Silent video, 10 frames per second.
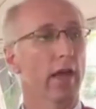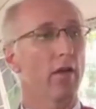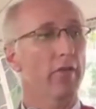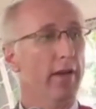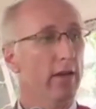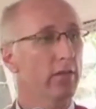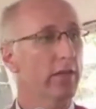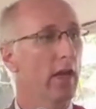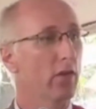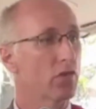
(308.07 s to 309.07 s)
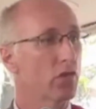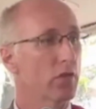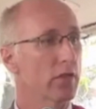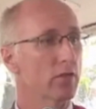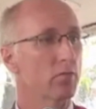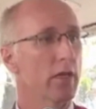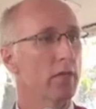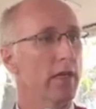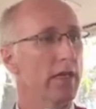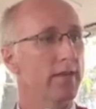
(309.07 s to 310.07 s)
our faculty, our students, many,
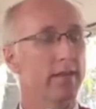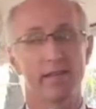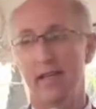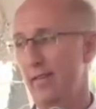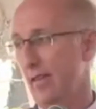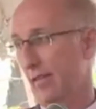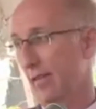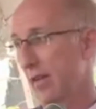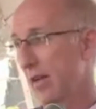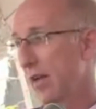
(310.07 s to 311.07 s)
many successes